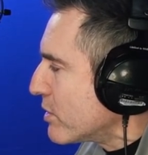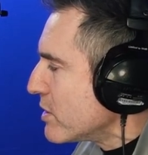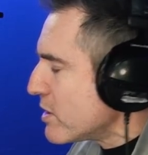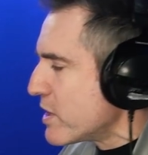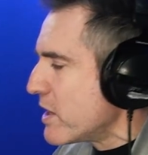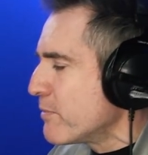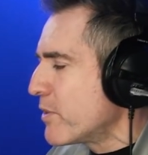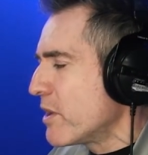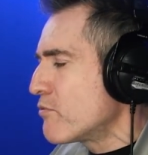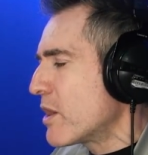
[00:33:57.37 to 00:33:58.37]
And you know, then I'm
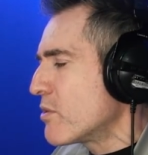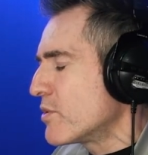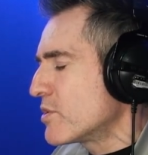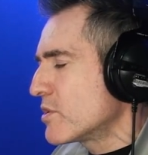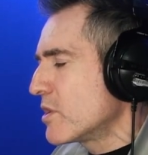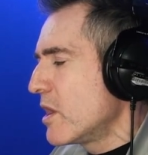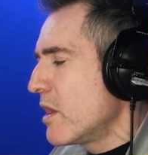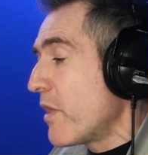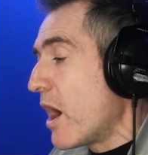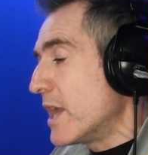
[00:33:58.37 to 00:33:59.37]
doing records
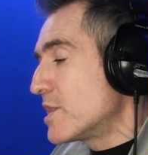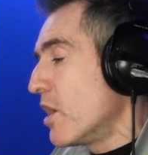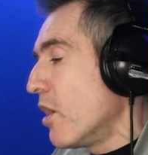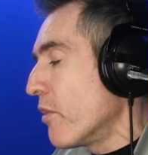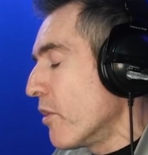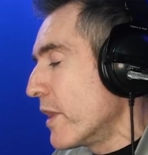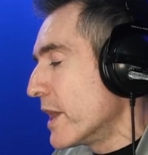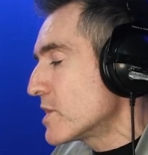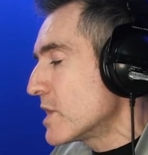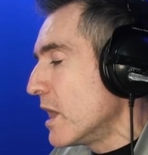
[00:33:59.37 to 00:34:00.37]
that actually aren't on
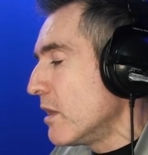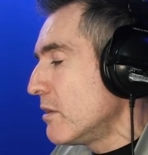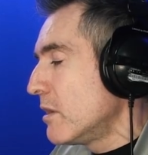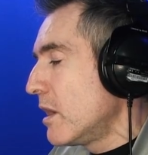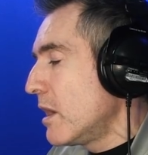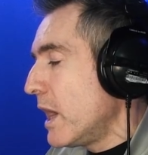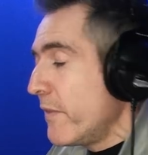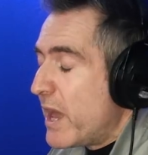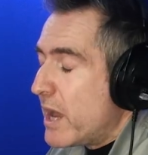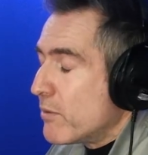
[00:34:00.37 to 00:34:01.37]
XL, and that